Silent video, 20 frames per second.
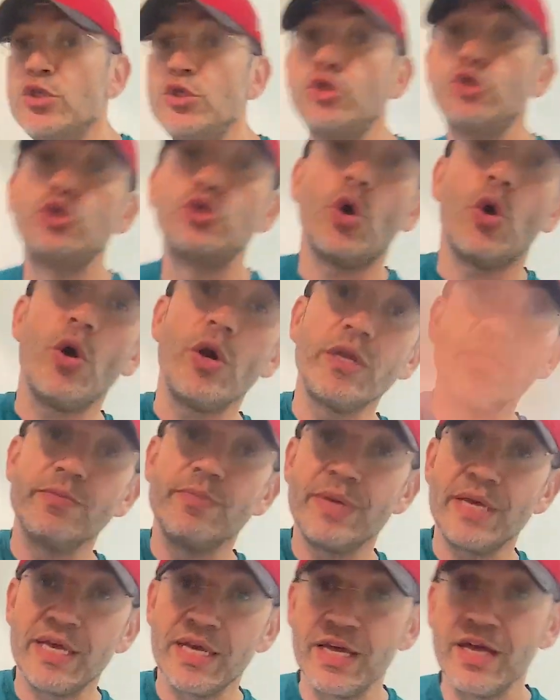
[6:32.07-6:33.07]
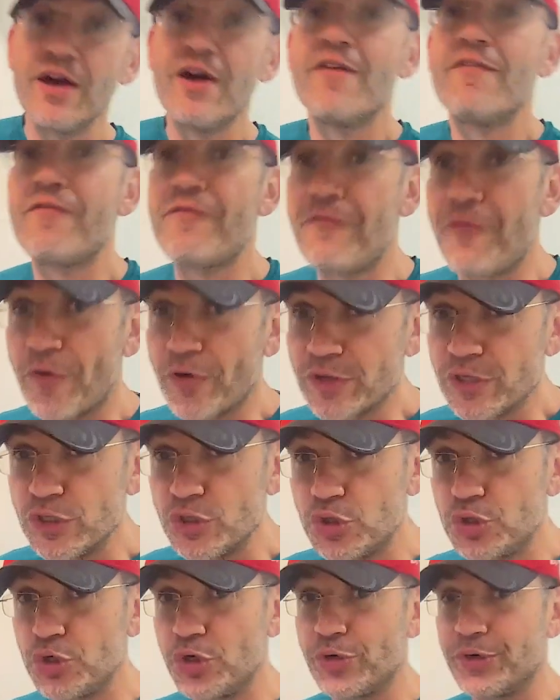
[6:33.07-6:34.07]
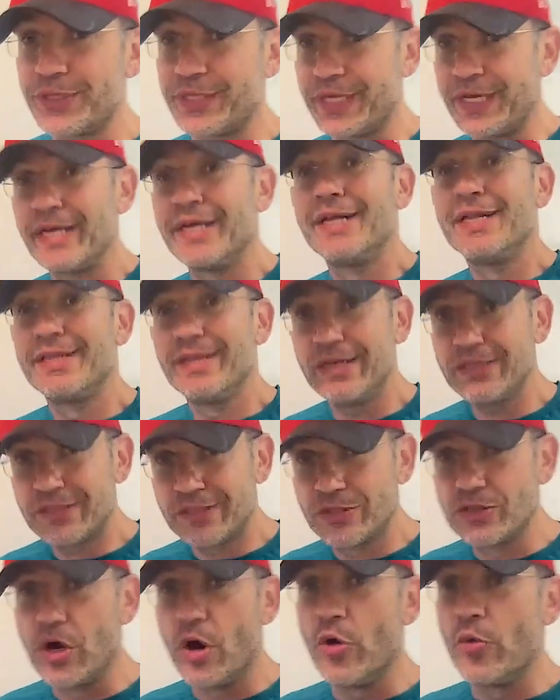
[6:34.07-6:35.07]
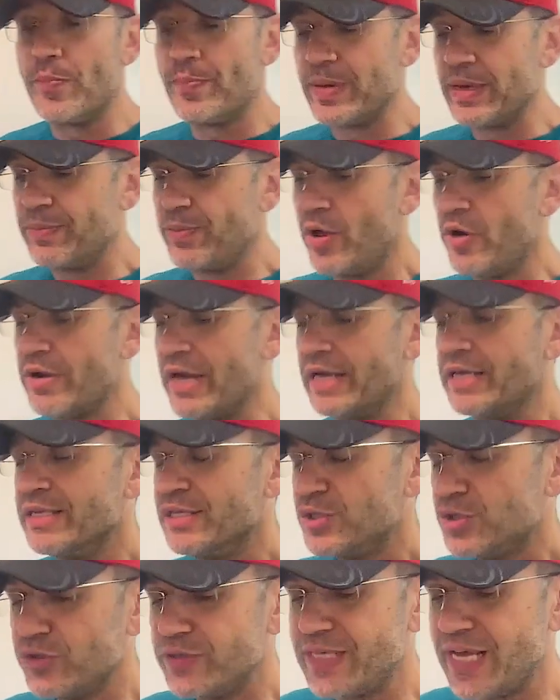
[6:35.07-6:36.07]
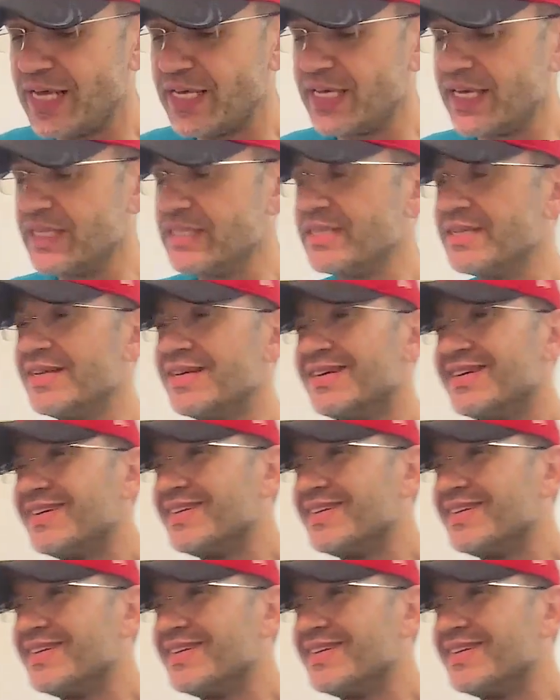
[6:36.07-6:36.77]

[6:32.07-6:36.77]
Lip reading: Join me for the journey. Let's go, people. Okay, you take it.